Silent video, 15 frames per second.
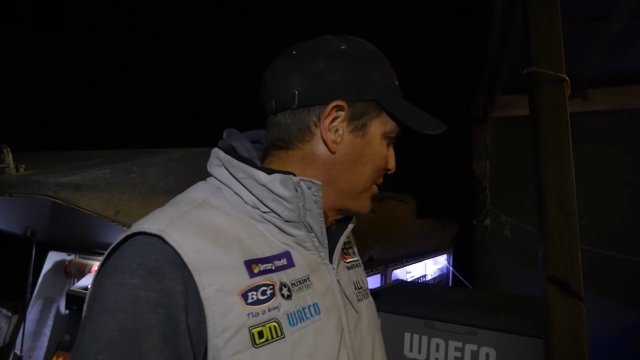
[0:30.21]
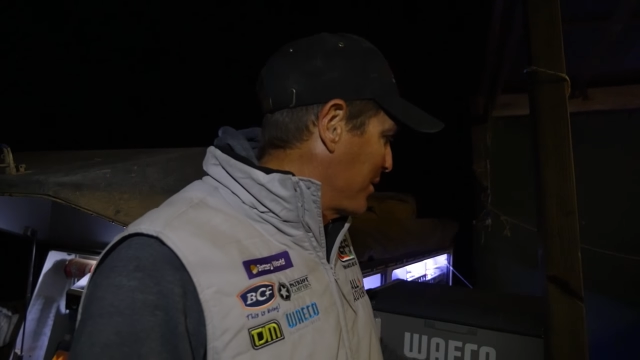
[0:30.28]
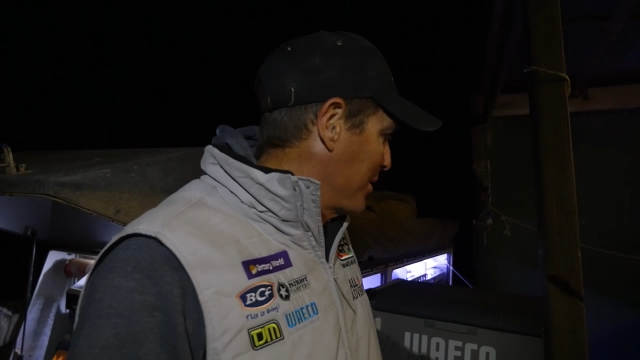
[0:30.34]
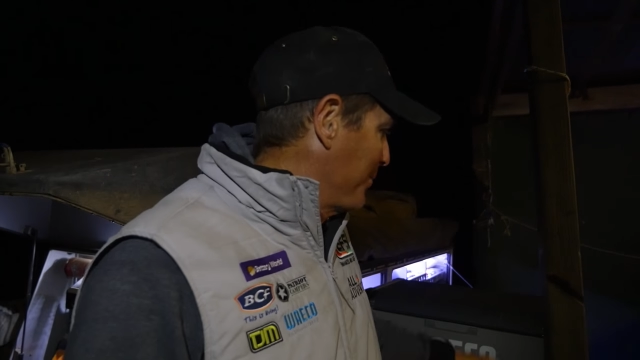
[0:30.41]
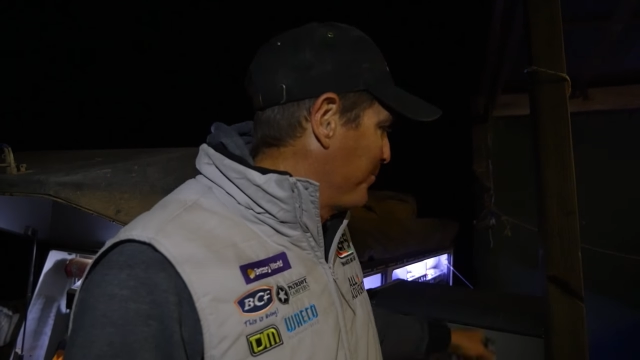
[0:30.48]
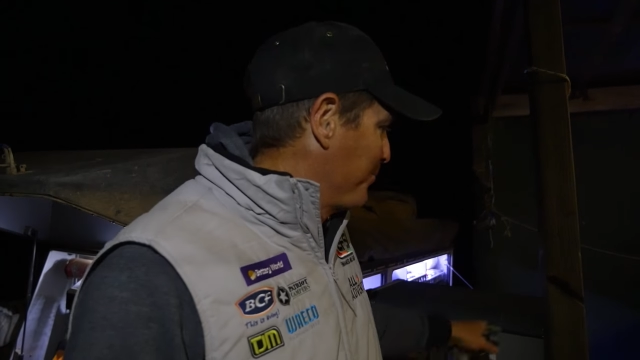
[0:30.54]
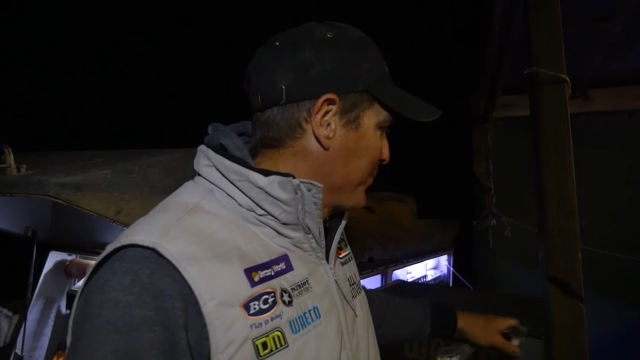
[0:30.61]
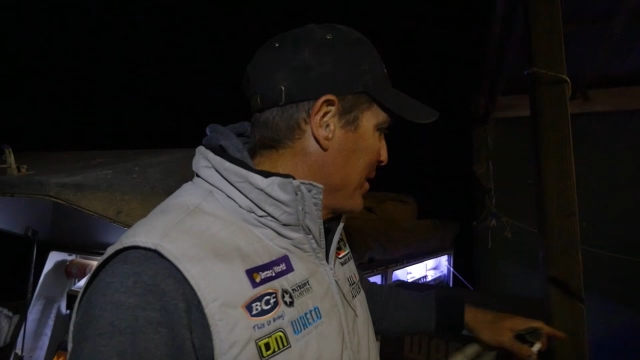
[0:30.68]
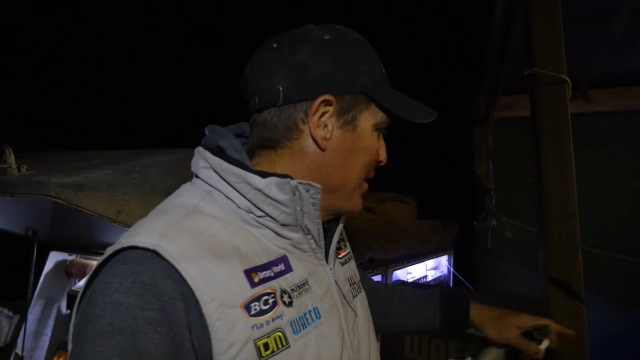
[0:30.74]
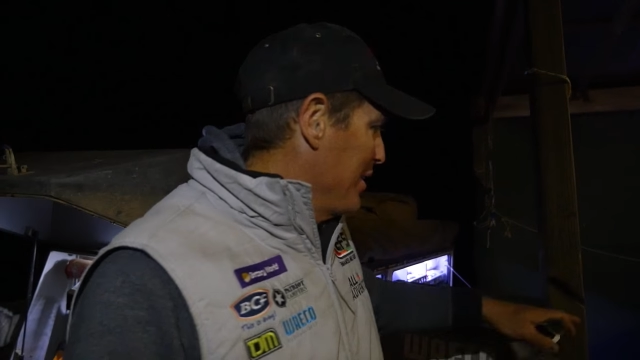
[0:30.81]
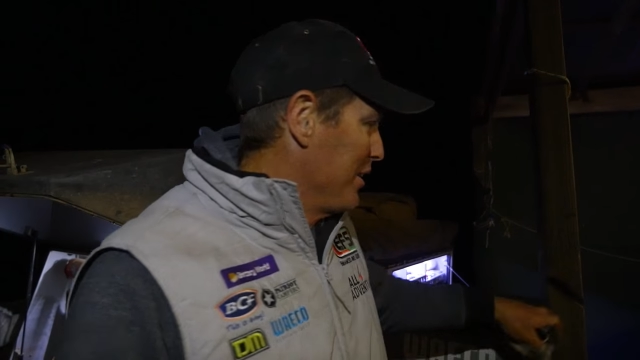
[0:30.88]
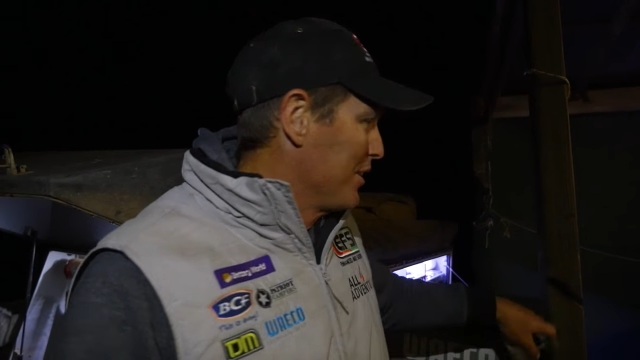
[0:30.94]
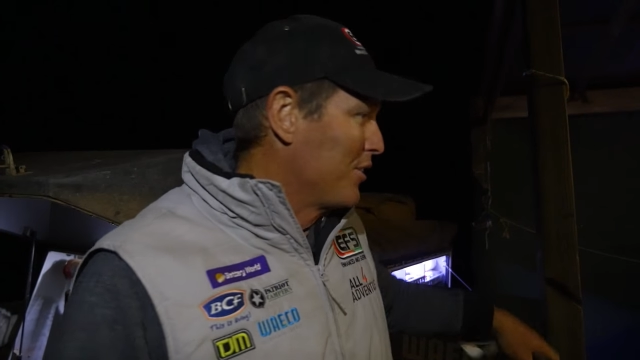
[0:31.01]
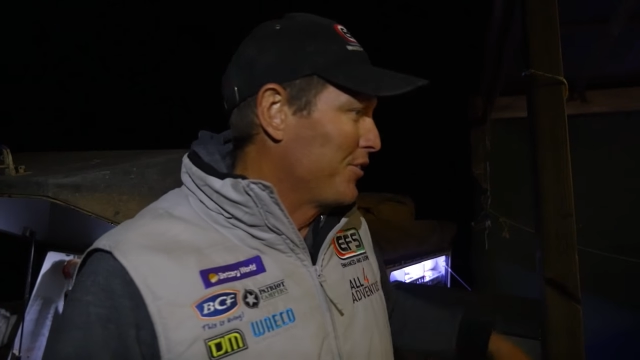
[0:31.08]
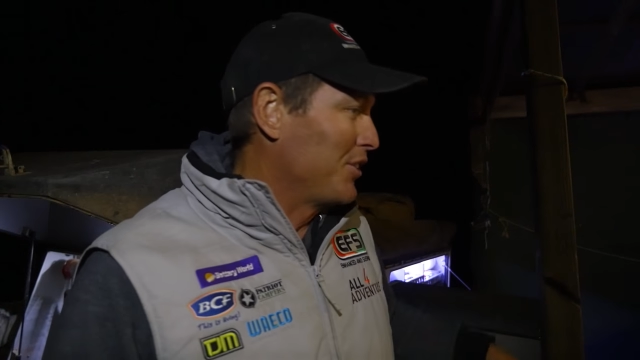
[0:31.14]
So
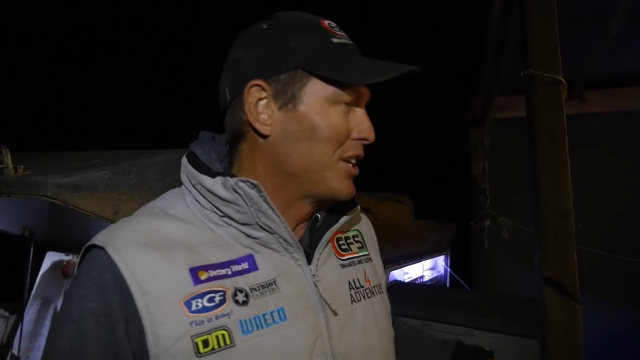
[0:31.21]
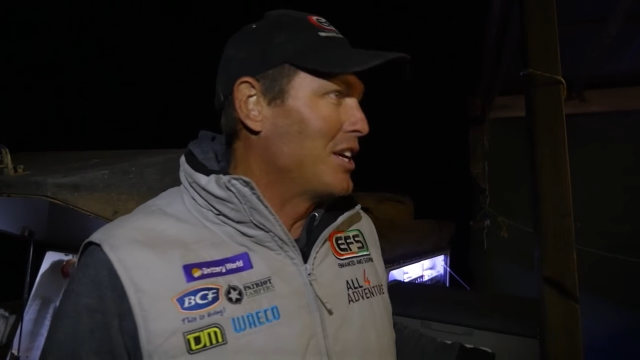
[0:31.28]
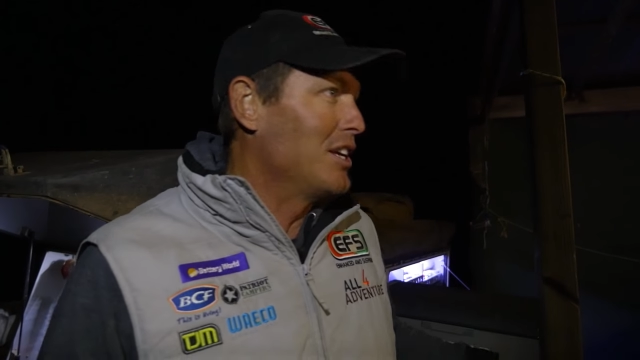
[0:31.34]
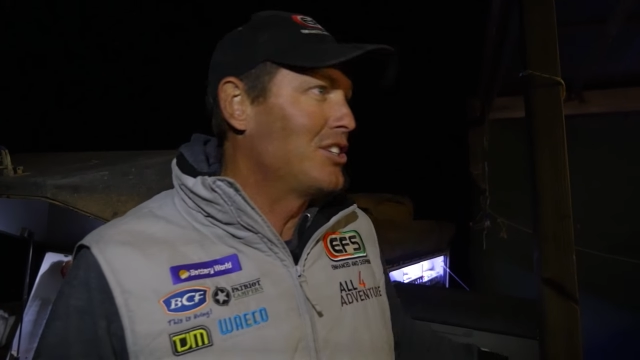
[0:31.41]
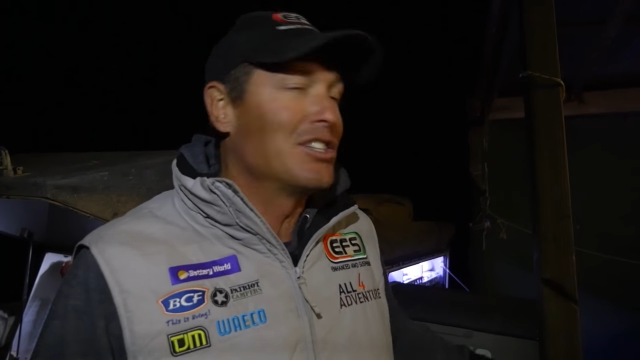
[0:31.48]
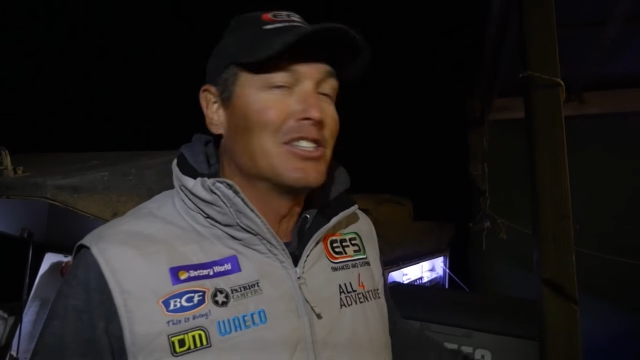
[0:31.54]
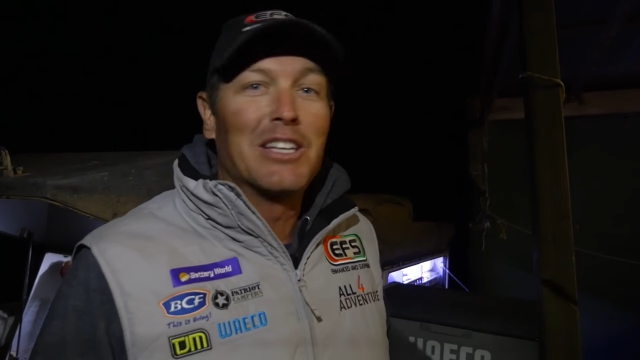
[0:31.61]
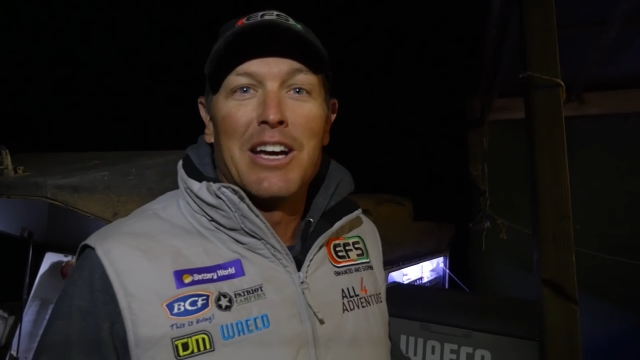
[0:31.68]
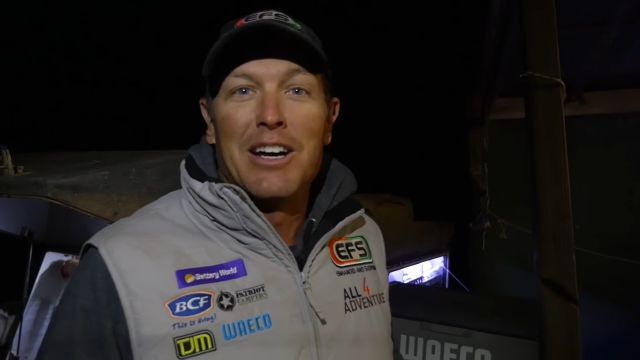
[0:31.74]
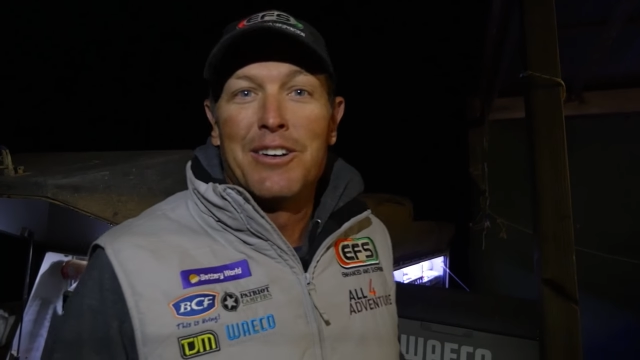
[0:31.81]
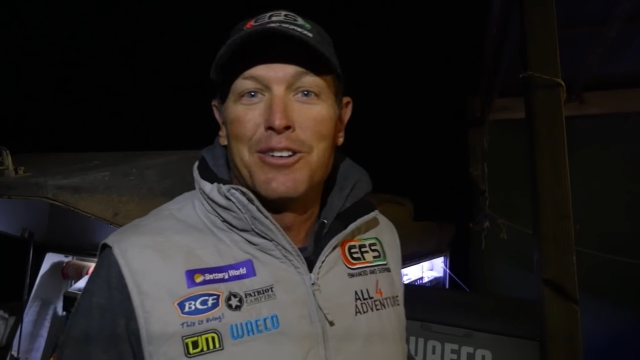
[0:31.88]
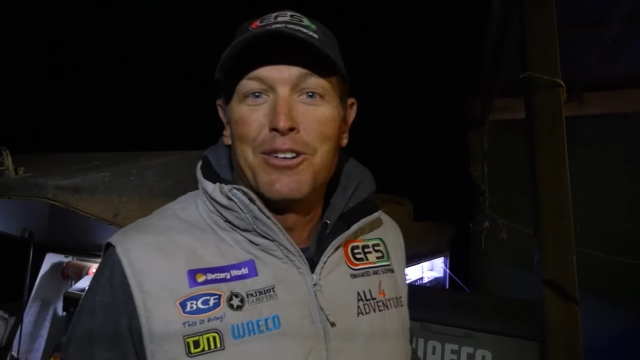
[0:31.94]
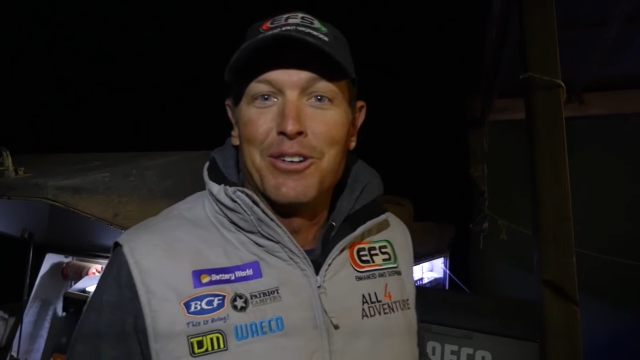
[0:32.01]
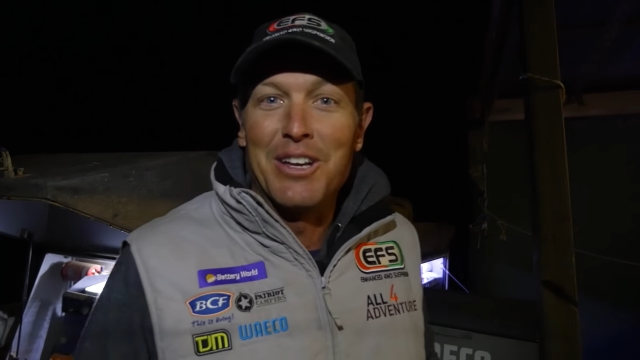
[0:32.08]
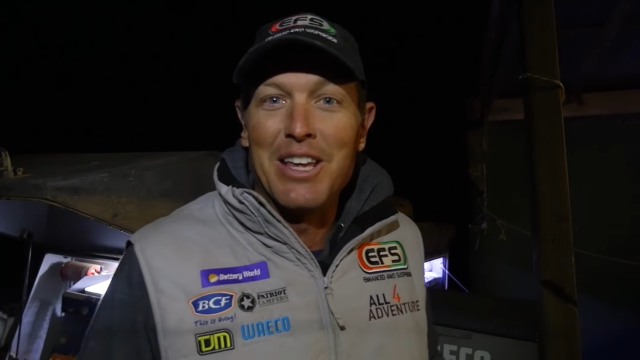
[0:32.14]
I've got the kitchen
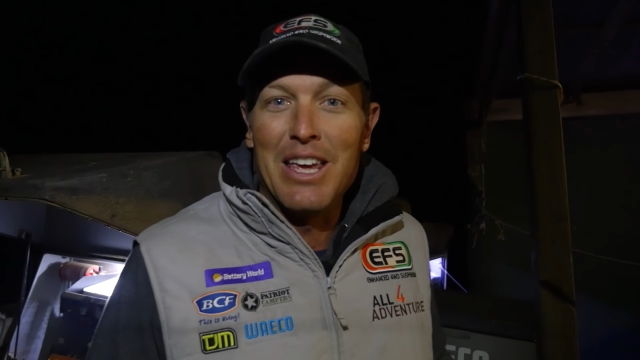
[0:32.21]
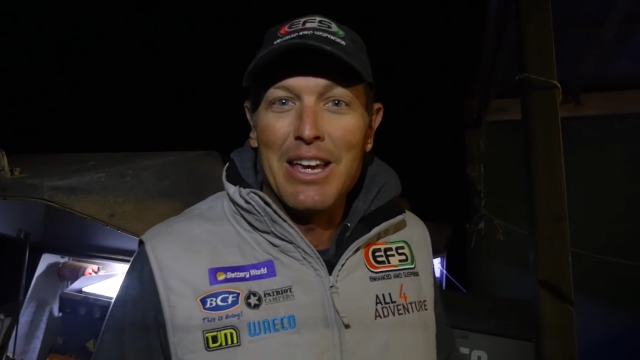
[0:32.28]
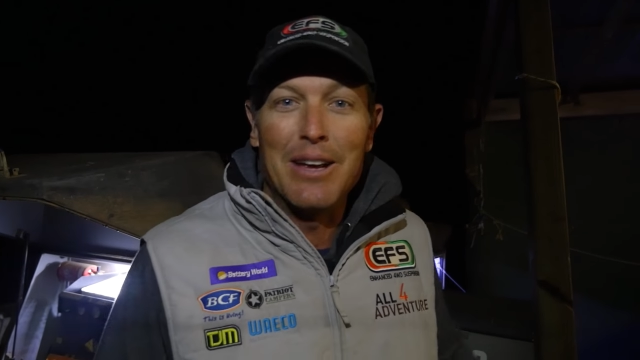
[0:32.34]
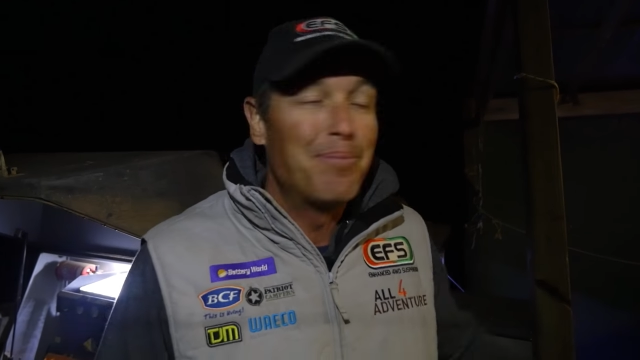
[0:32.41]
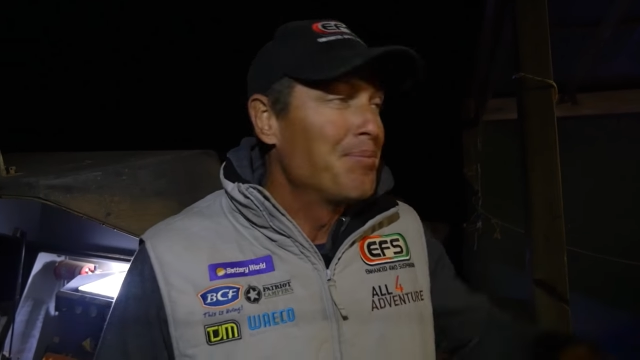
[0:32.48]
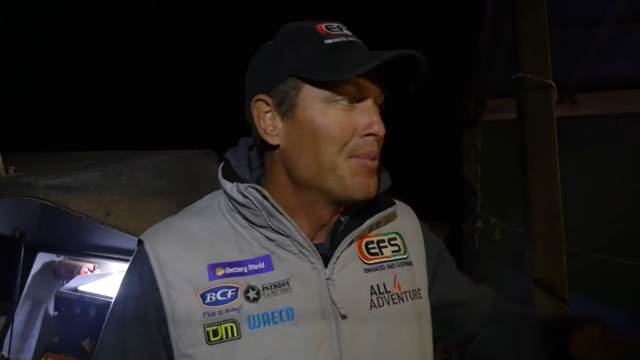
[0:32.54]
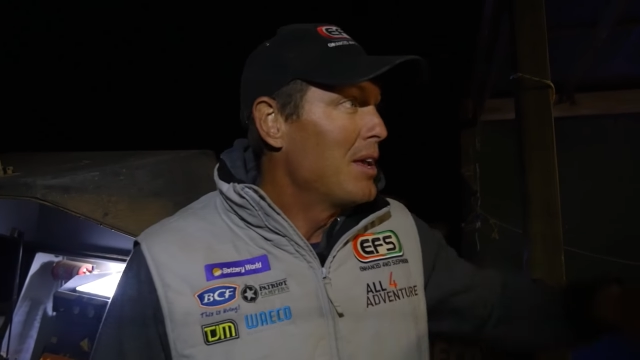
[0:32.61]
going on here.